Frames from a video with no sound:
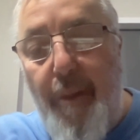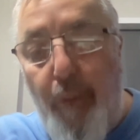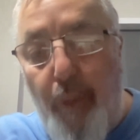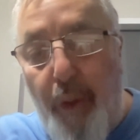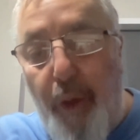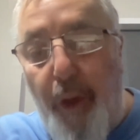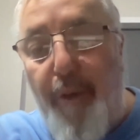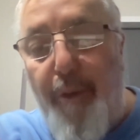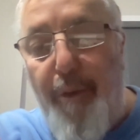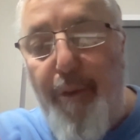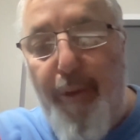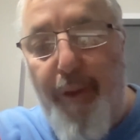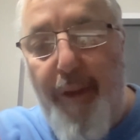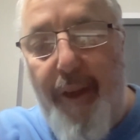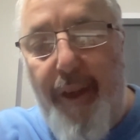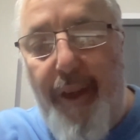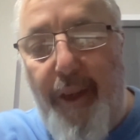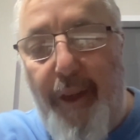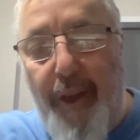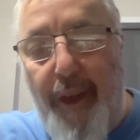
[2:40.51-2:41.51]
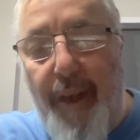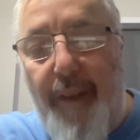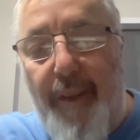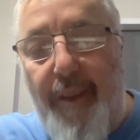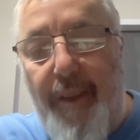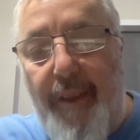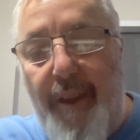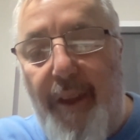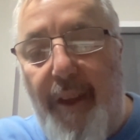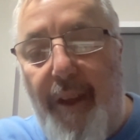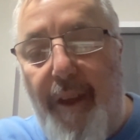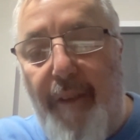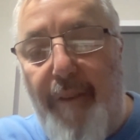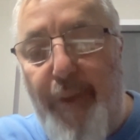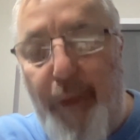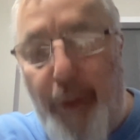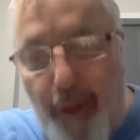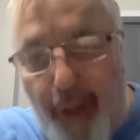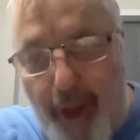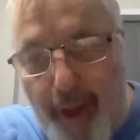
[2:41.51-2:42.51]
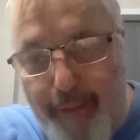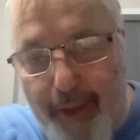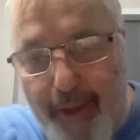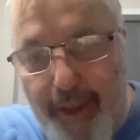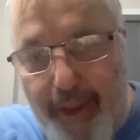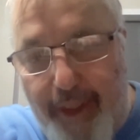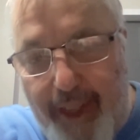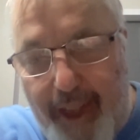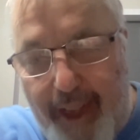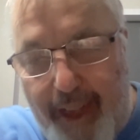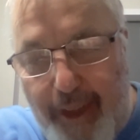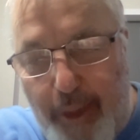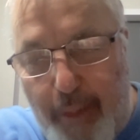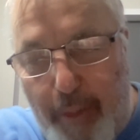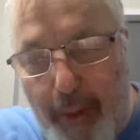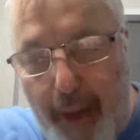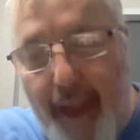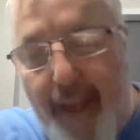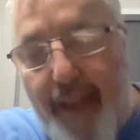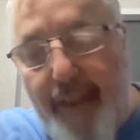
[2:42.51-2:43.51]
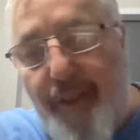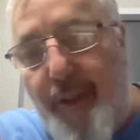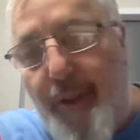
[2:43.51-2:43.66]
went over 400 yards of total offense in that span.